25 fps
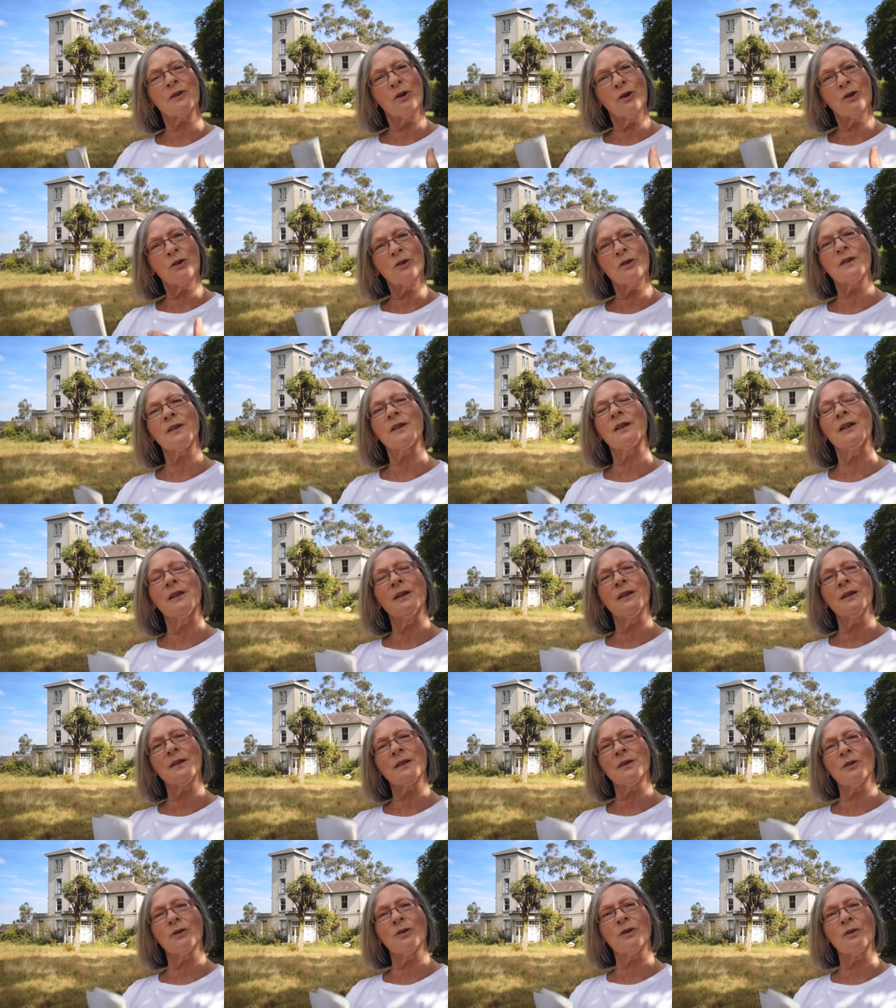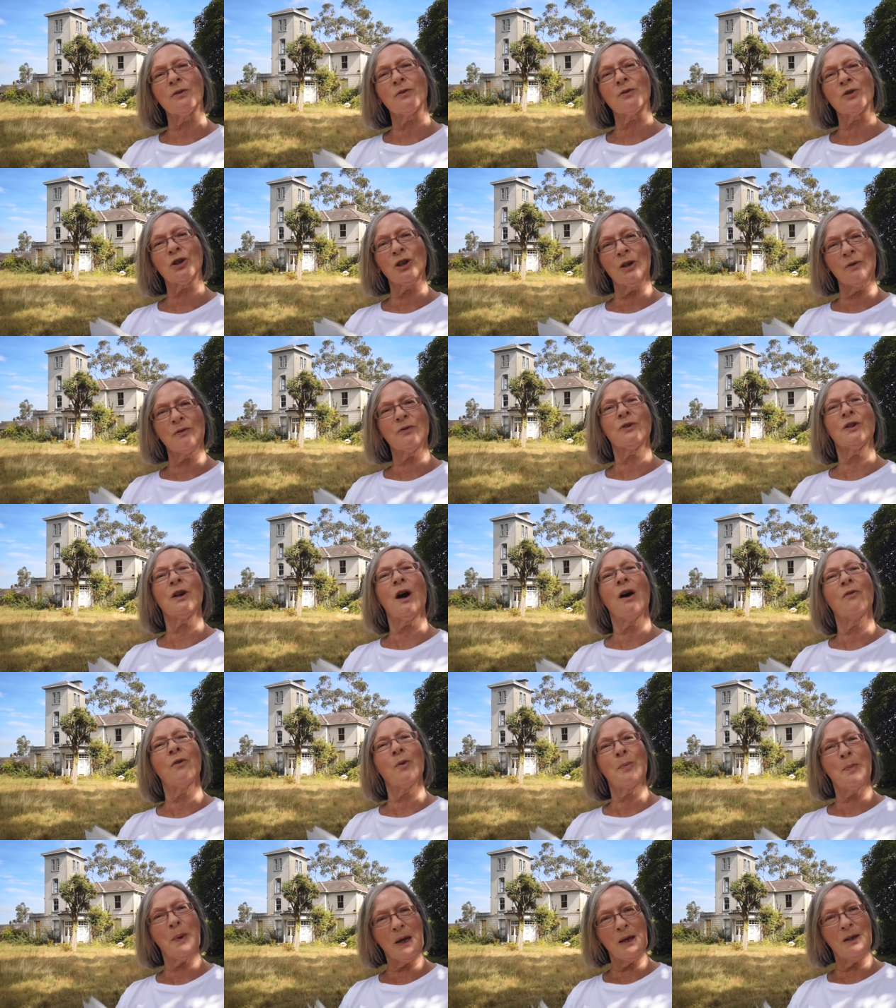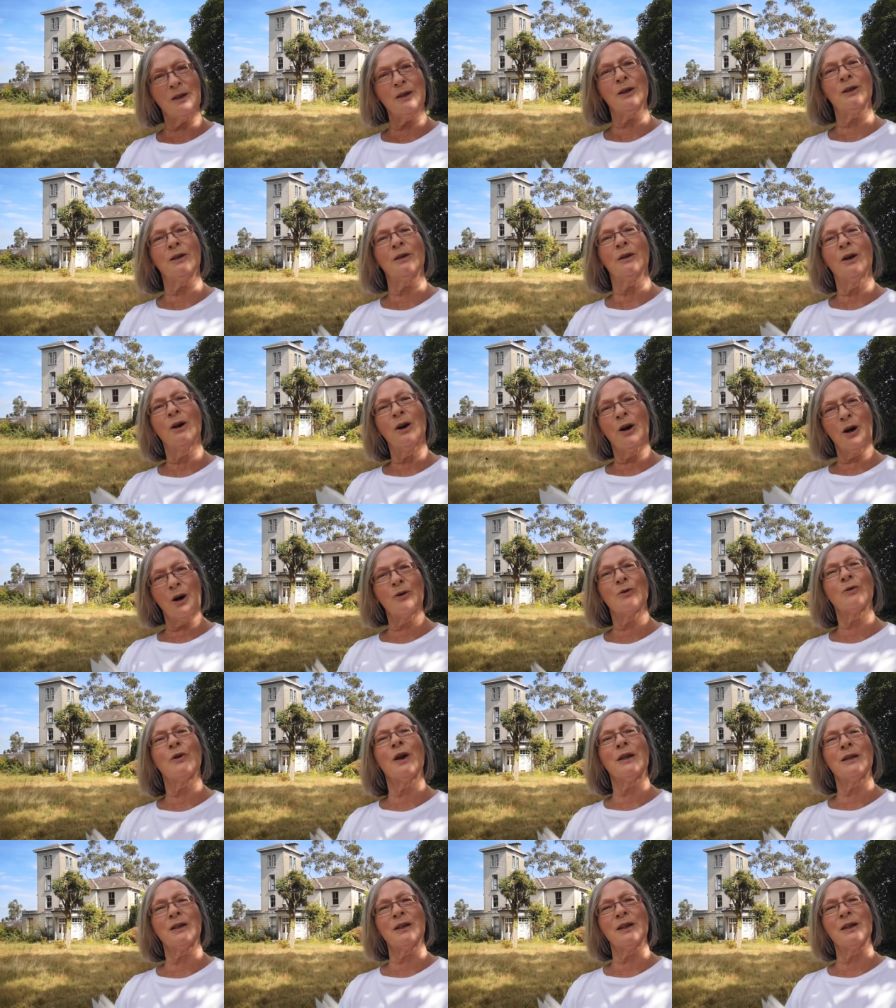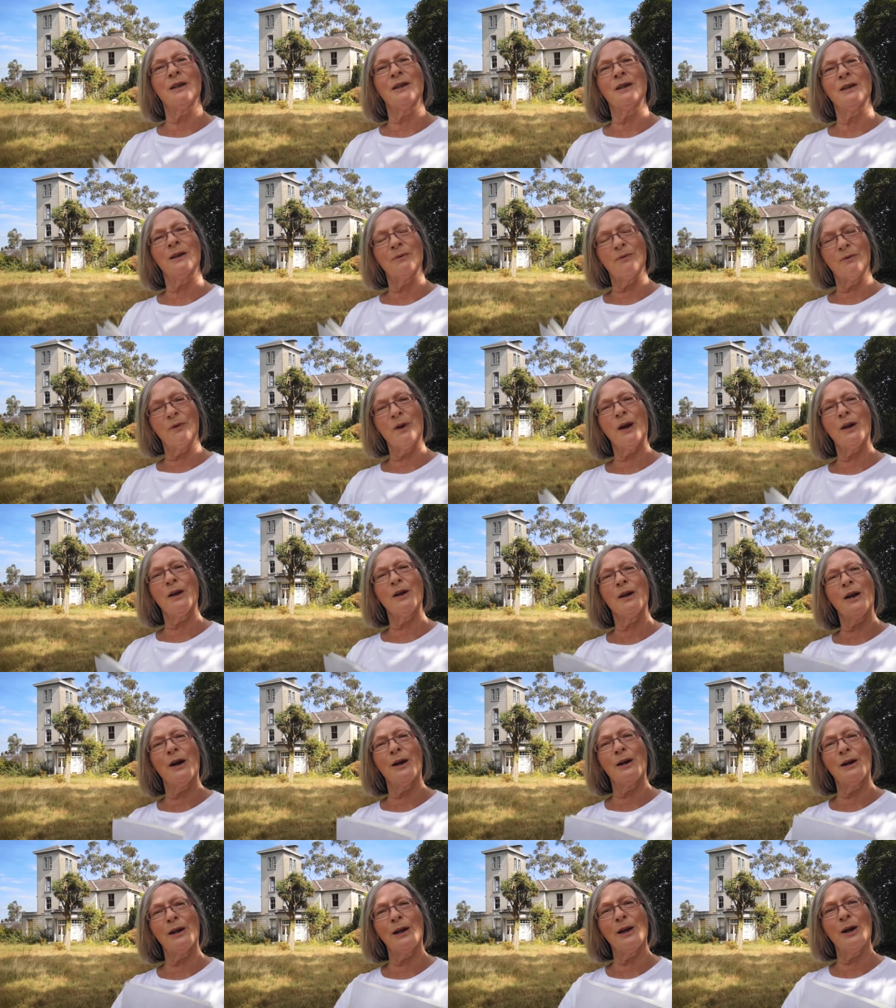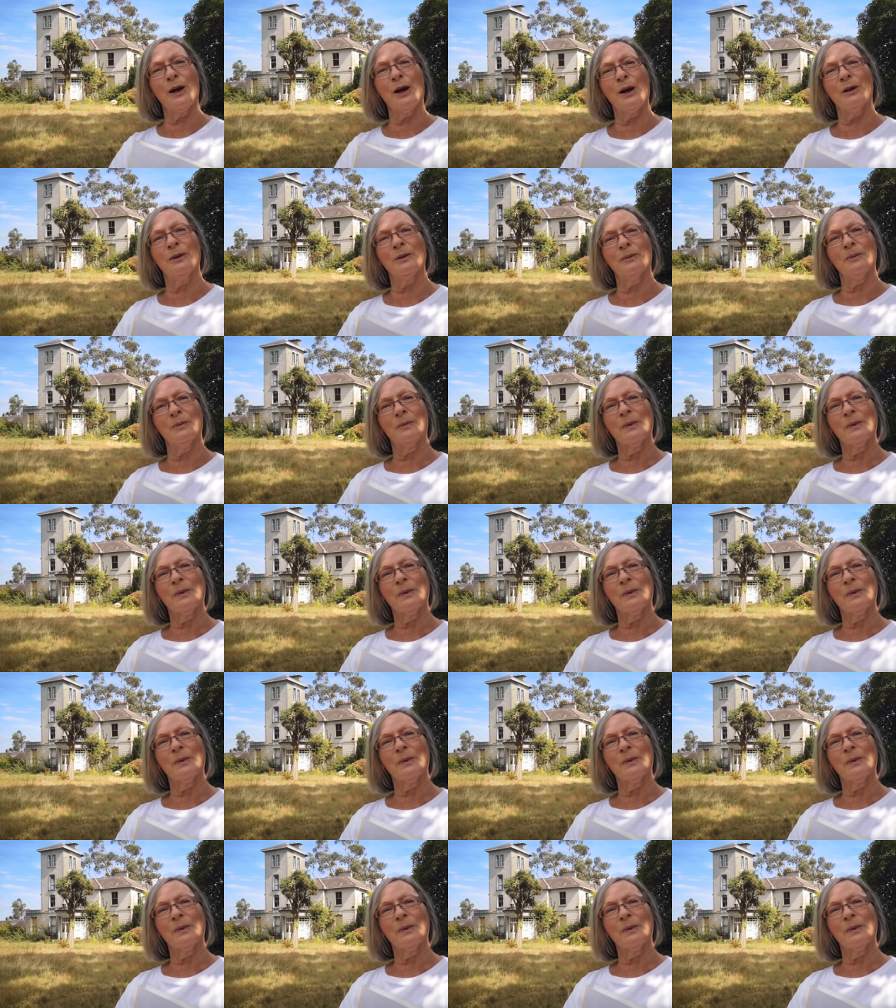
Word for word: So you could see the sort of shift of opinion already right. very early on.